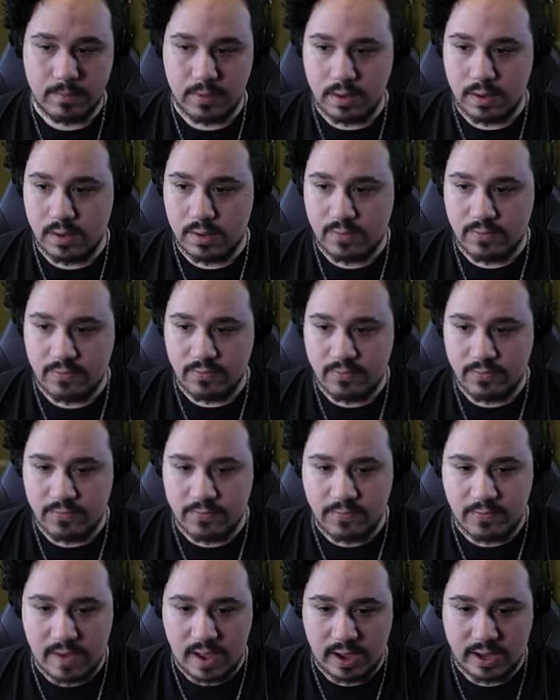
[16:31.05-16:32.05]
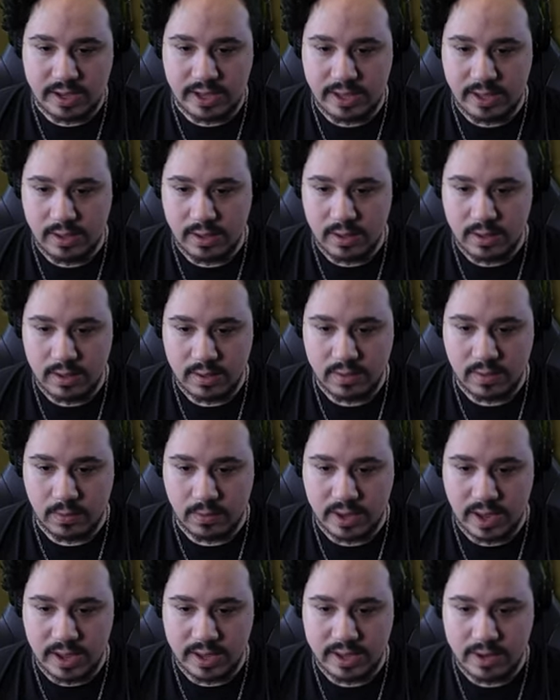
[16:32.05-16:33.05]
Oh, fuck.
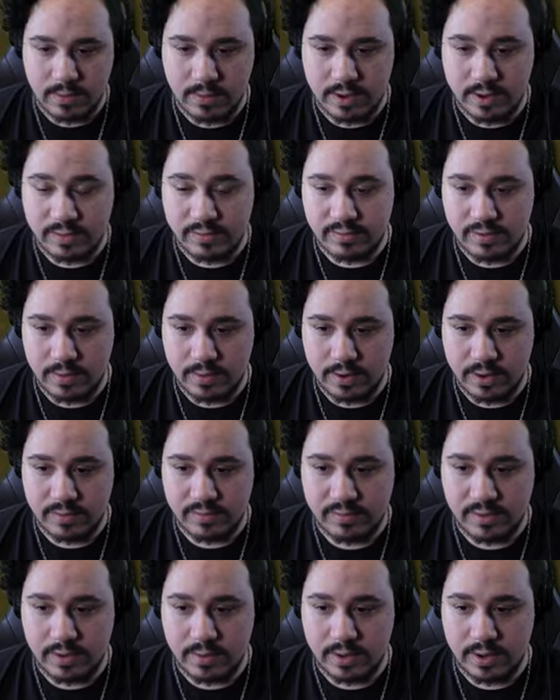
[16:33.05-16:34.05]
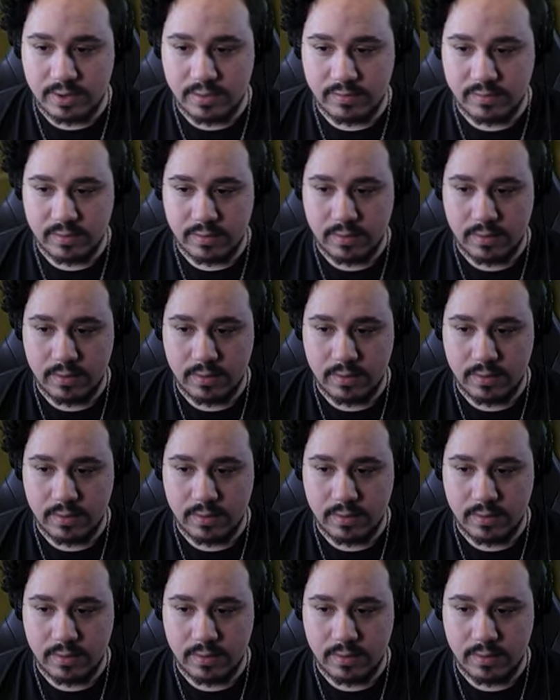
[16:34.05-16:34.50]
Okay, here it is, here it is, here it is.